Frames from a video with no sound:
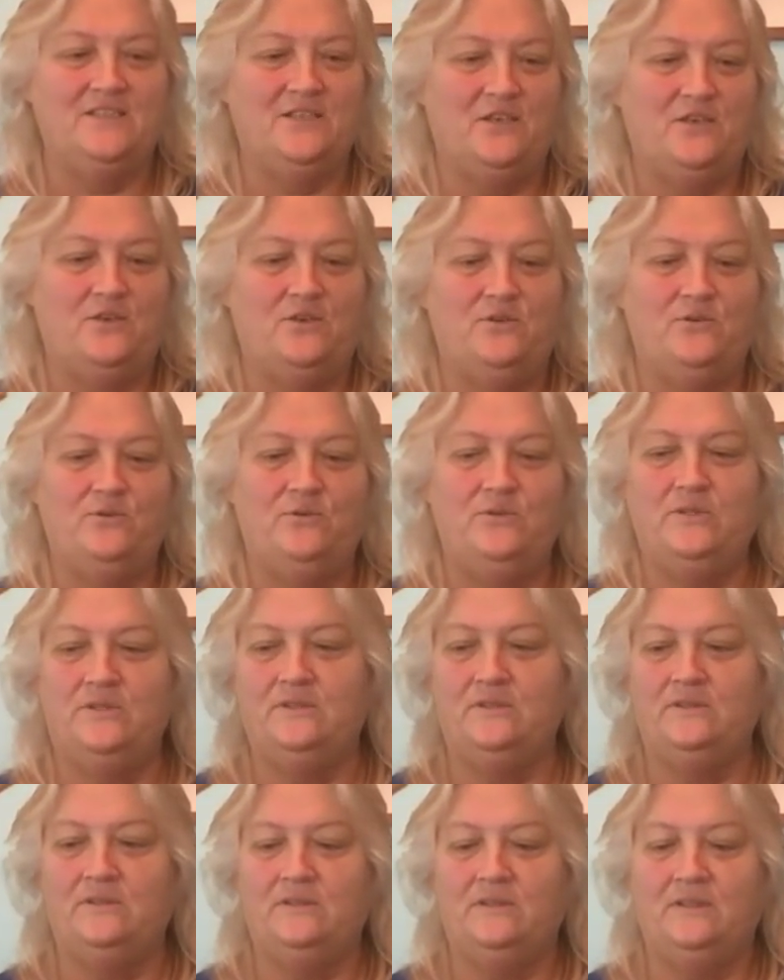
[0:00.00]
So
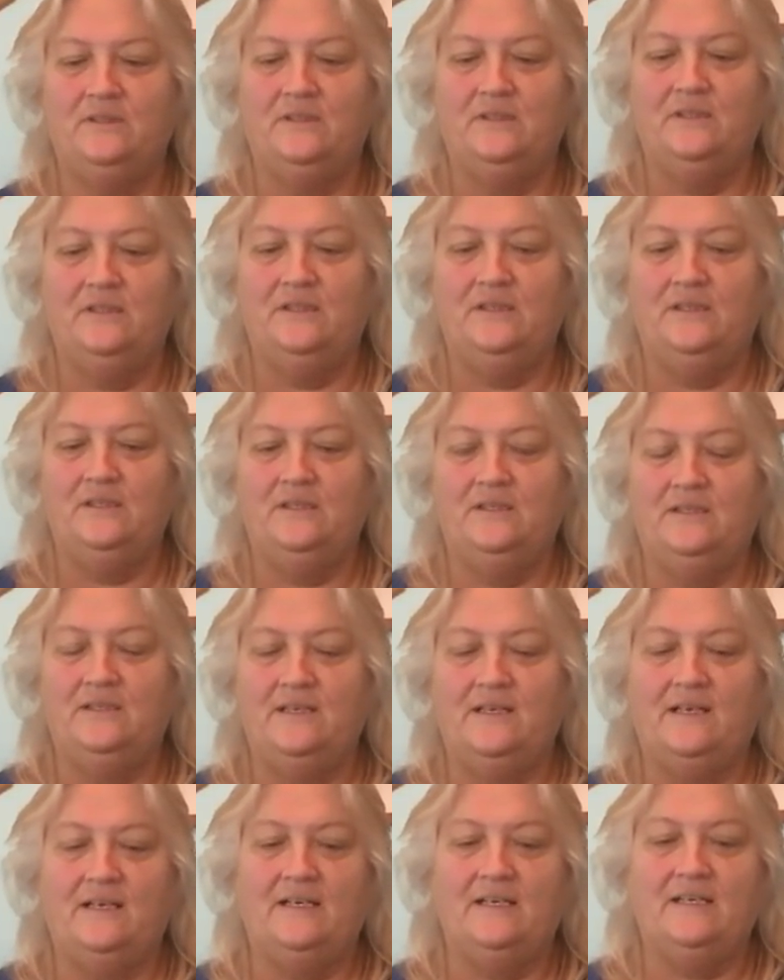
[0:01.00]

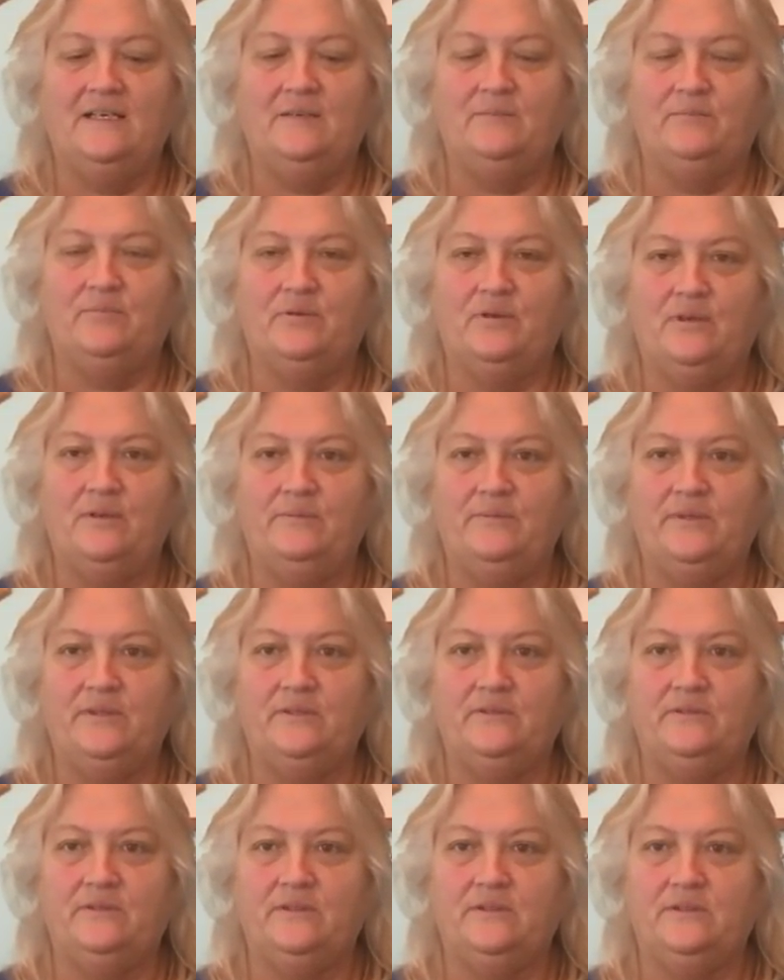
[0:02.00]
I am probably
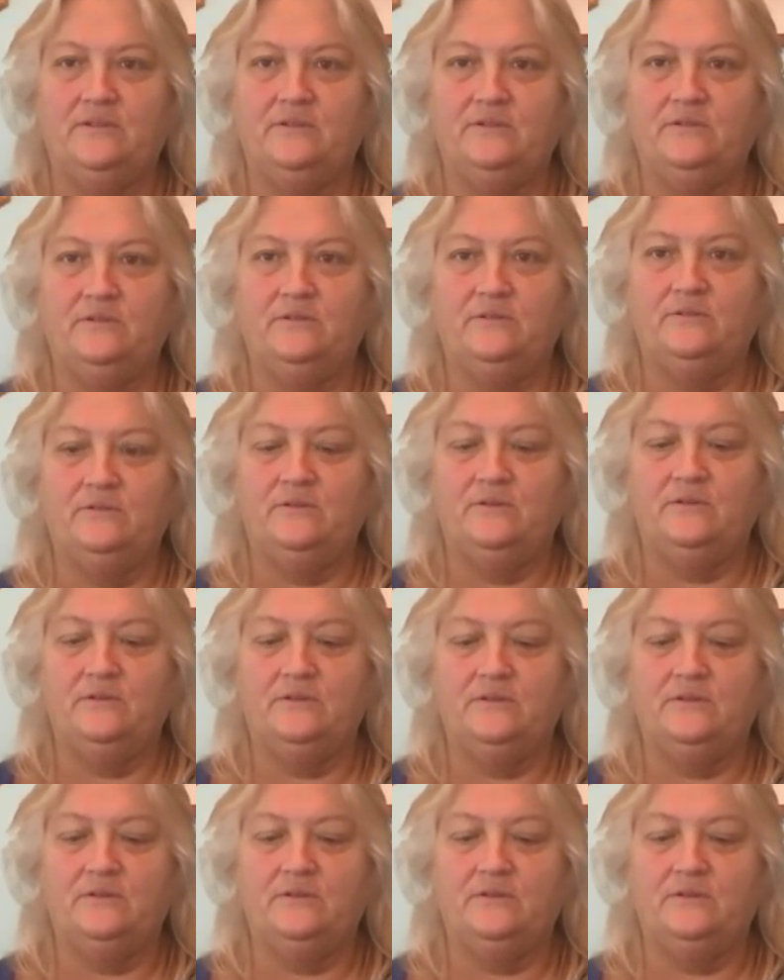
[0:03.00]
going to